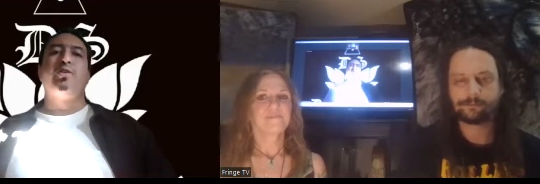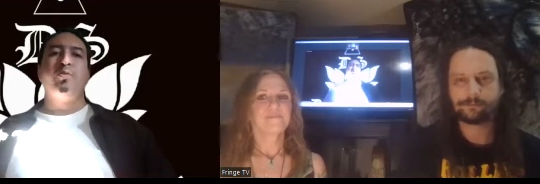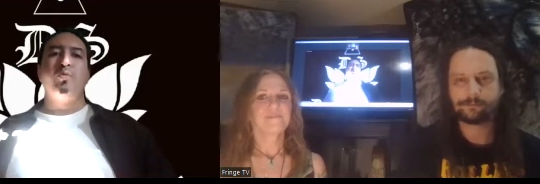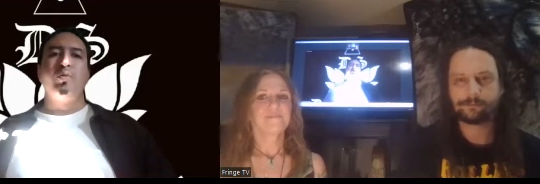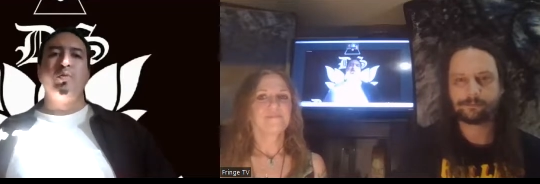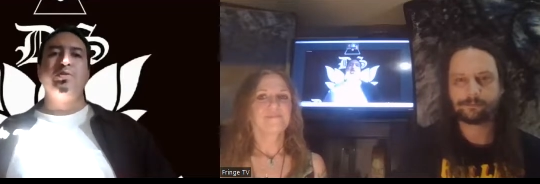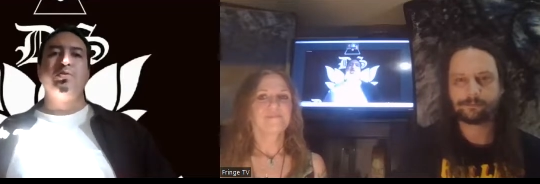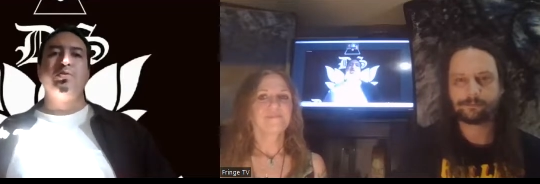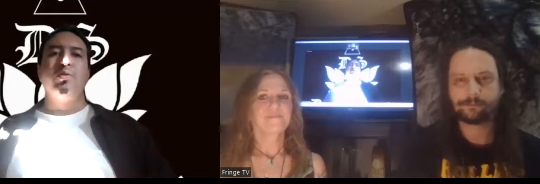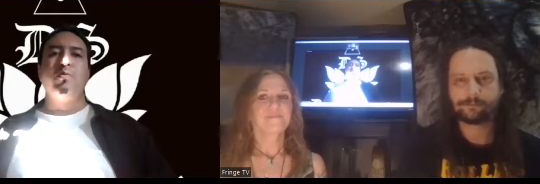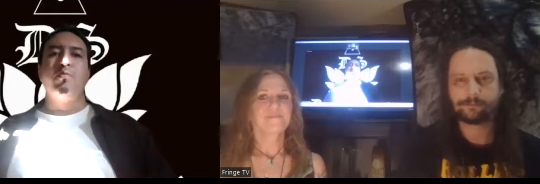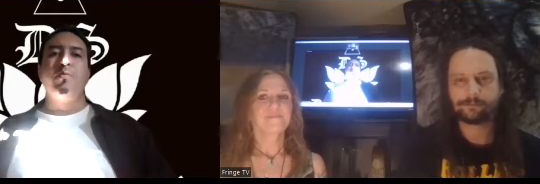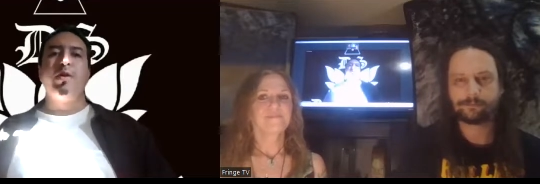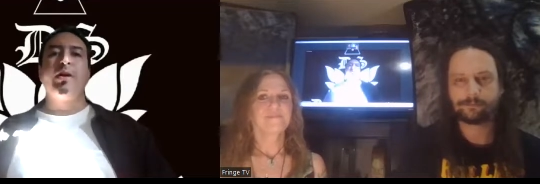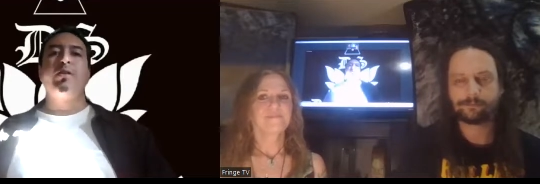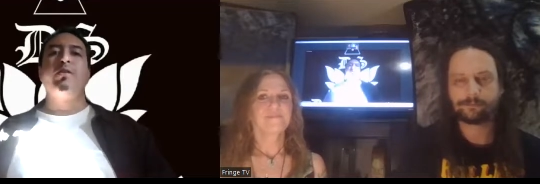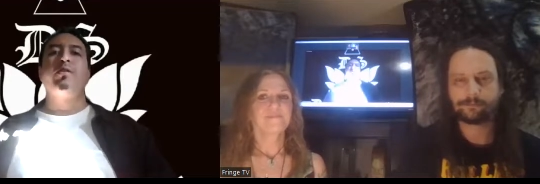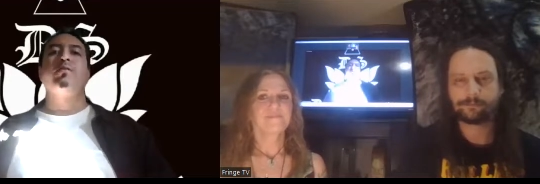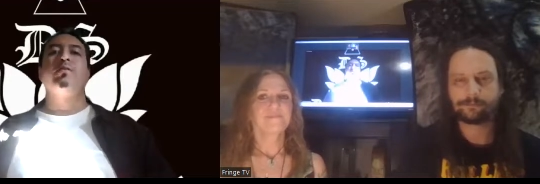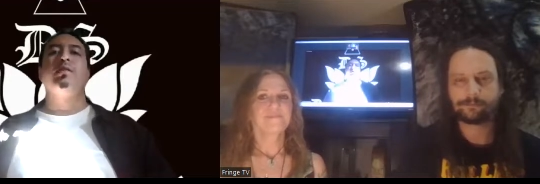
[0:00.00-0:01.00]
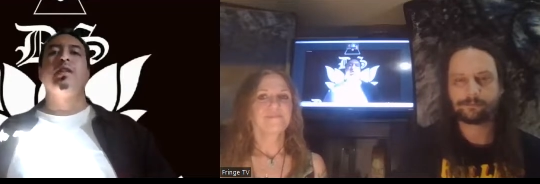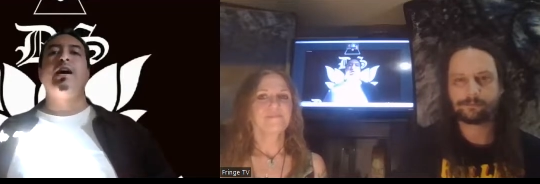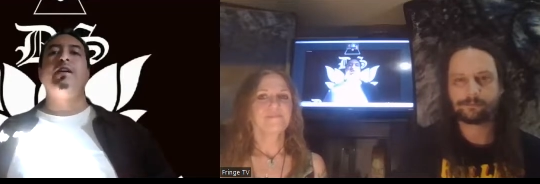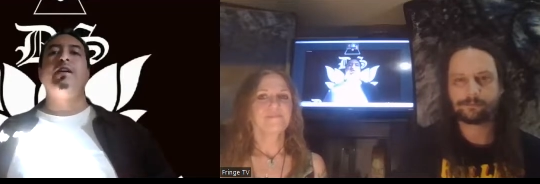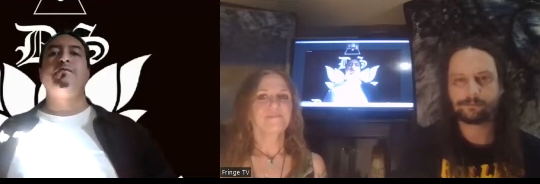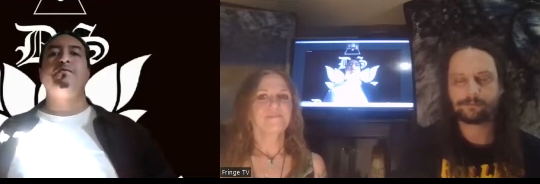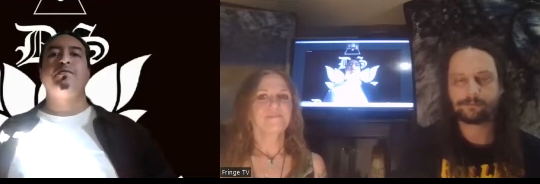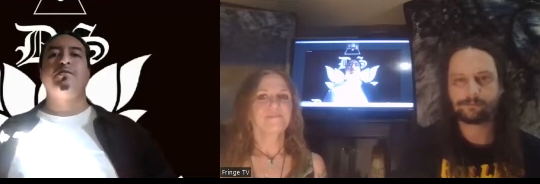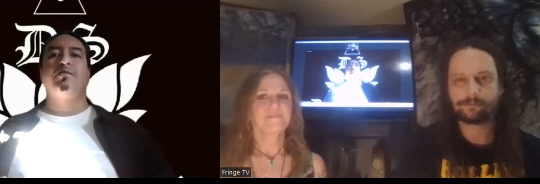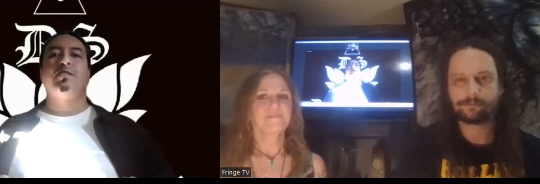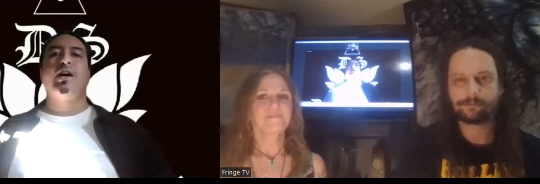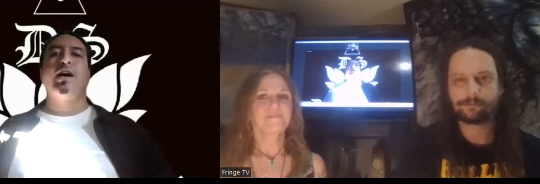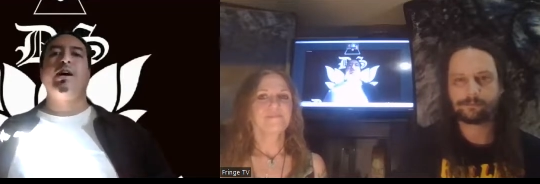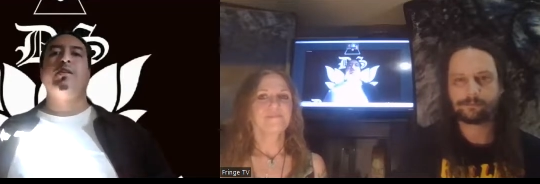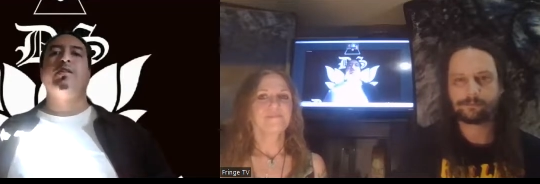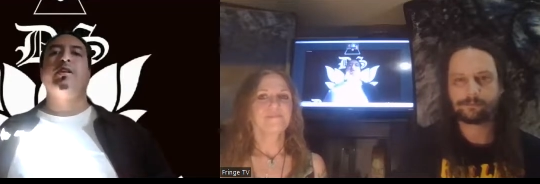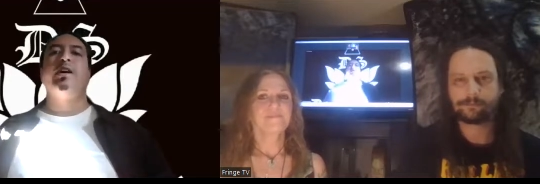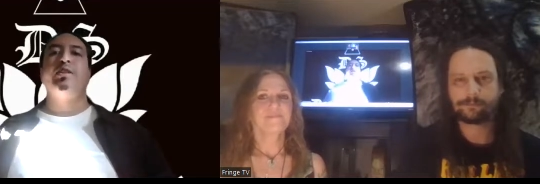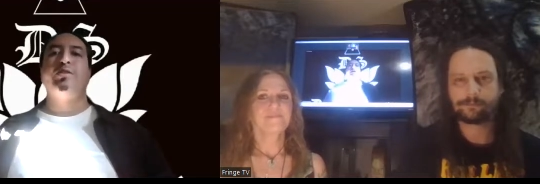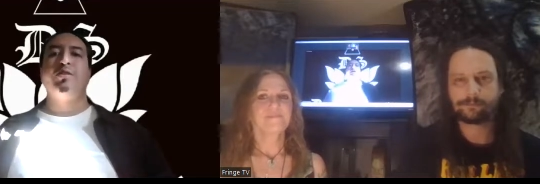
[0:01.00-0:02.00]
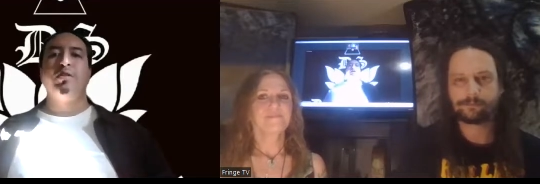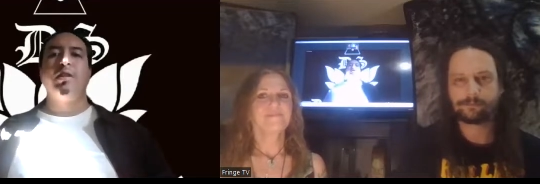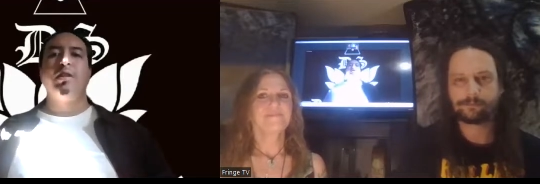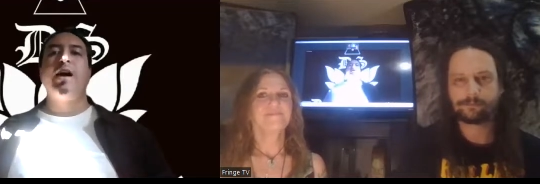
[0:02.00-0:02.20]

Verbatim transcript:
Speaker 1: on a ritual, make your lifestyle and